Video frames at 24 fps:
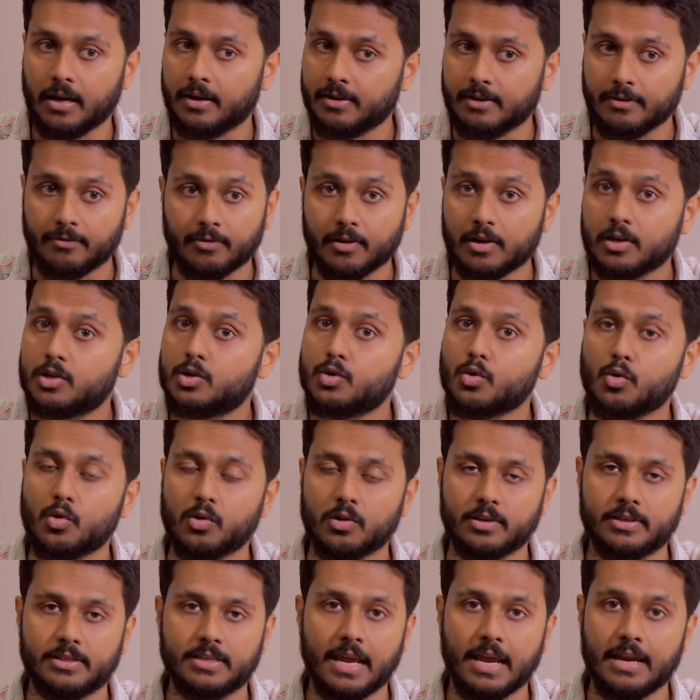different
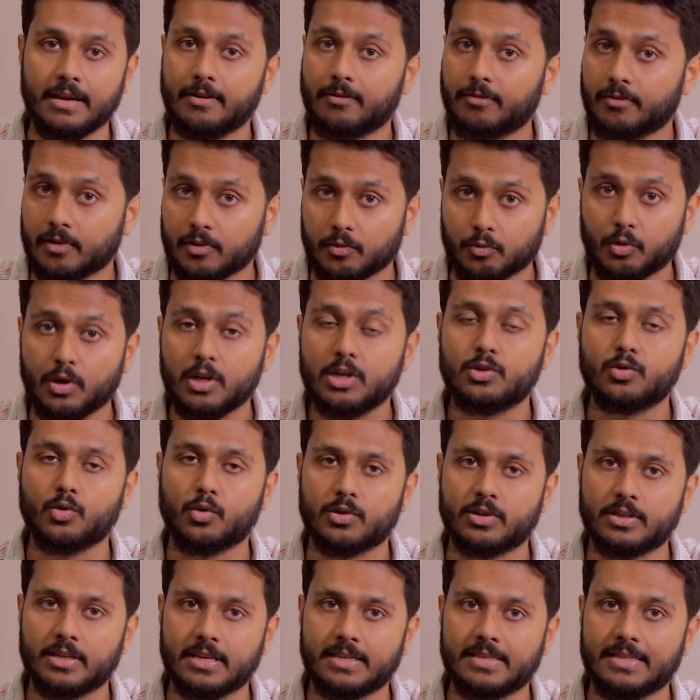tools and different
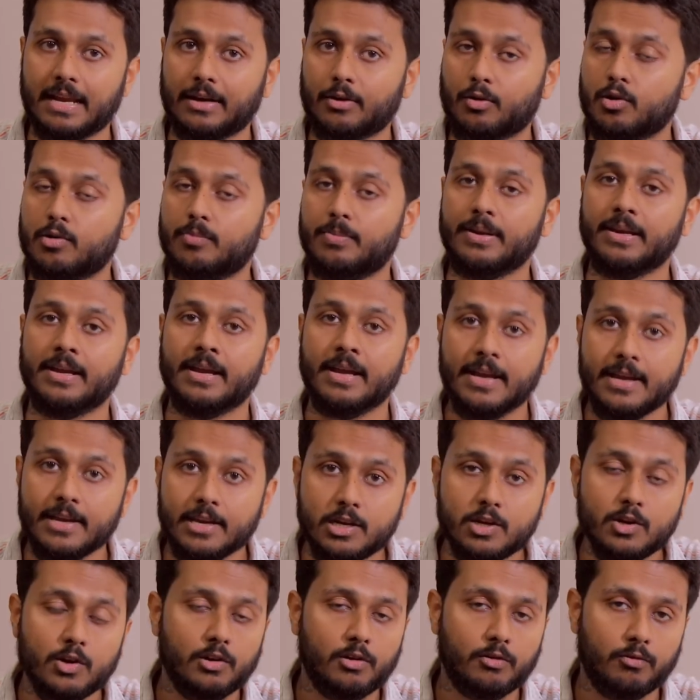resources that could be
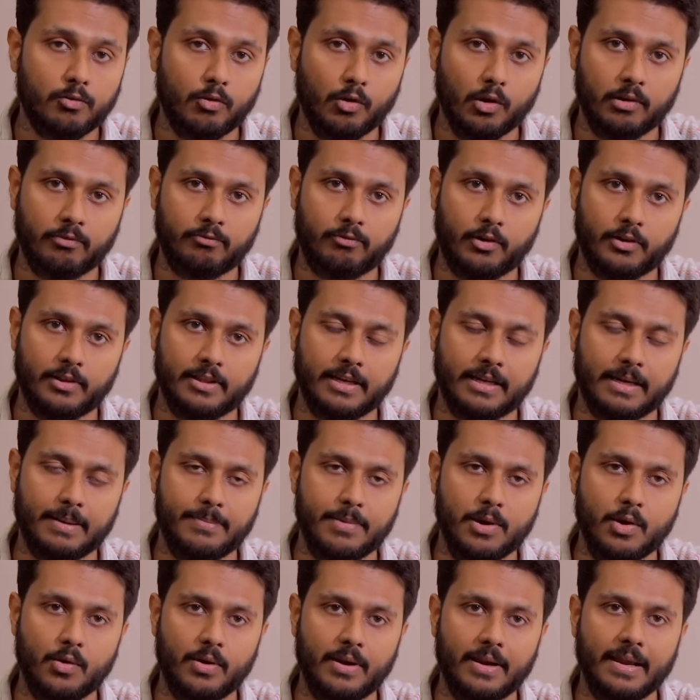useful for the
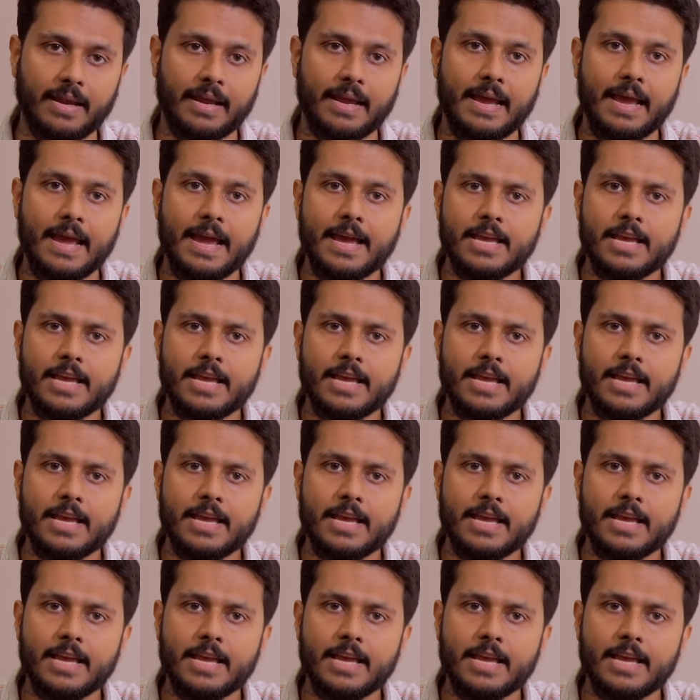community.